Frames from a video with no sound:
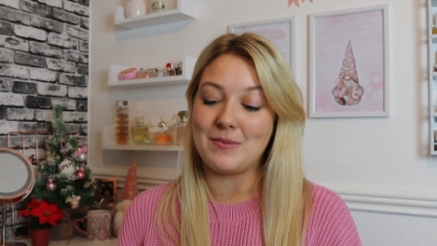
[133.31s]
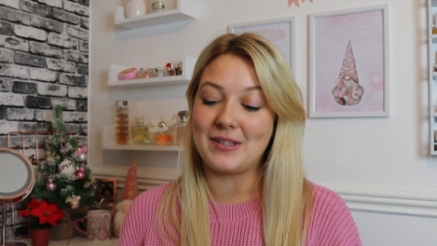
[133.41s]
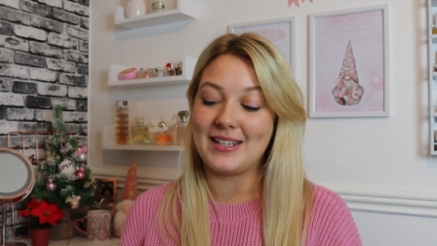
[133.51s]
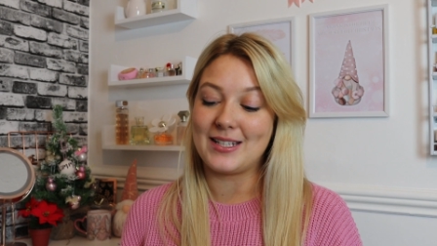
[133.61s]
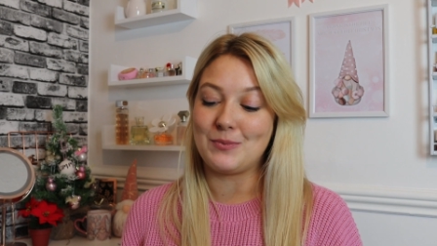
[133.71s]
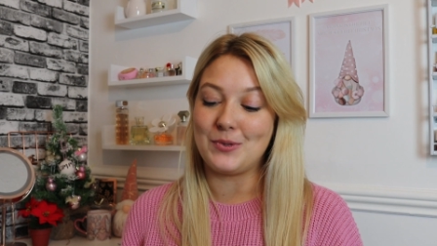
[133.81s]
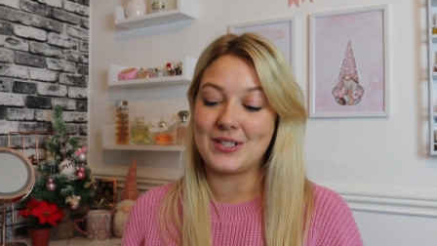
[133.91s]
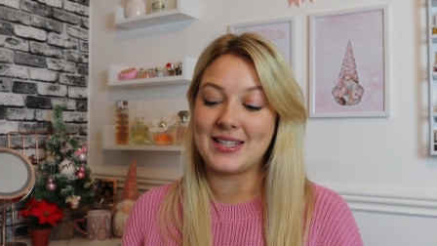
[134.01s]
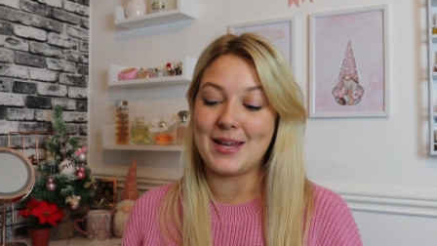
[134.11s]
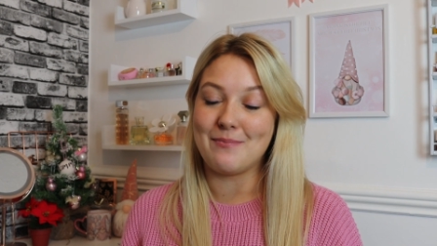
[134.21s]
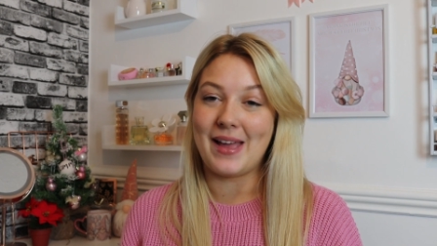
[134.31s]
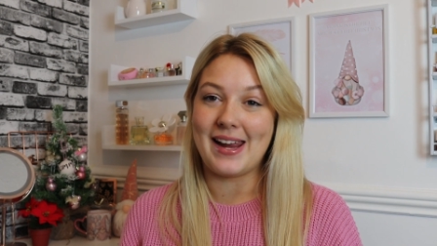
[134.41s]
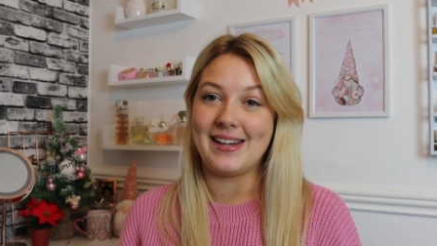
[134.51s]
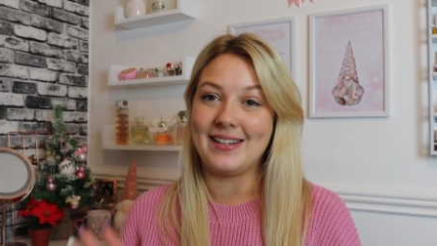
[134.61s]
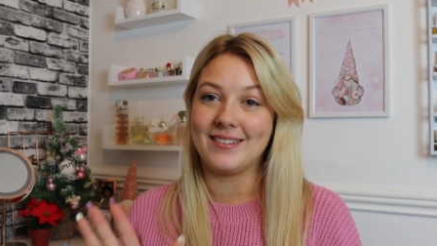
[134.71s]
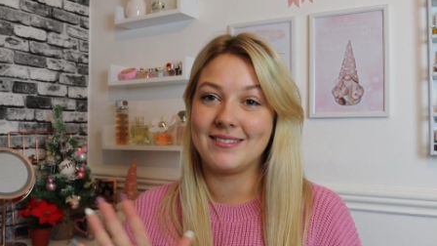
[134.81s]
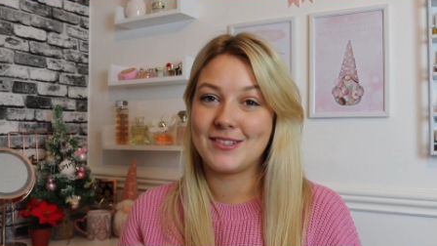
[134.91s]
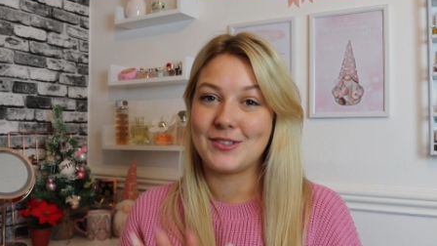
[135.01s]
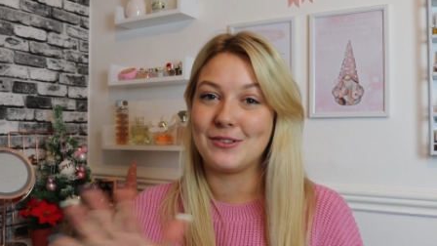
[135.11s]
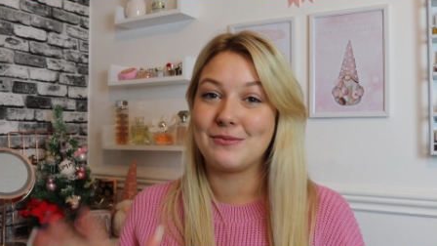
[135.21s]
but this was their main
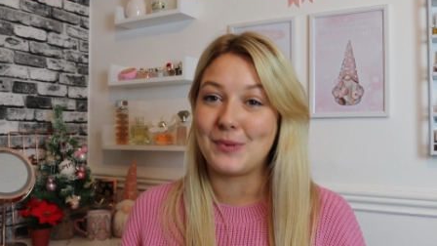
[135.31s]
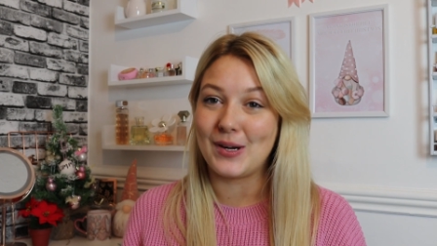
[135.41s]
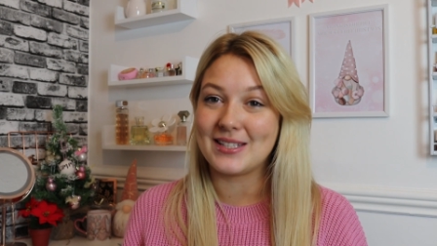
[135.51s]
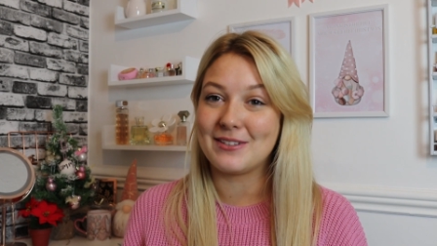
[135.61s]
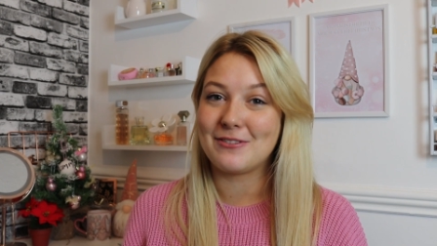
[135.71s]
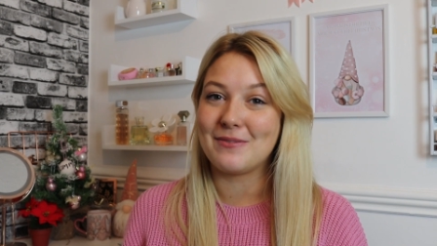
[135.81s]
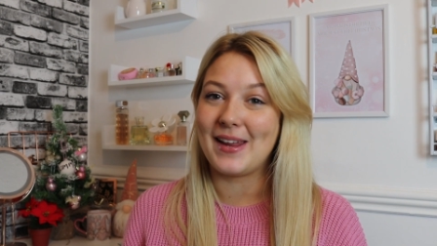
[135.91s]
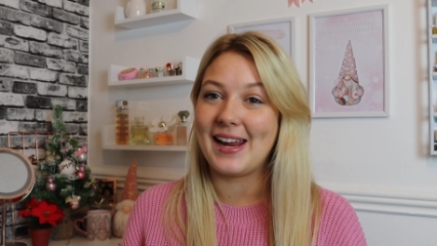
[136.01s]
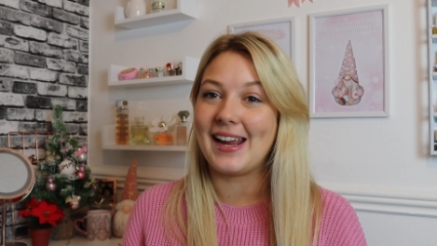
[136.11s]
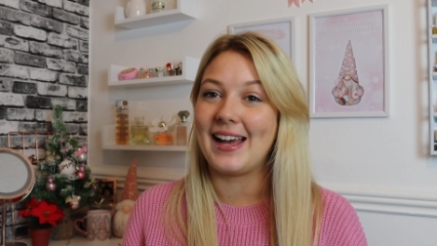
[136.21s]
sort of present for me,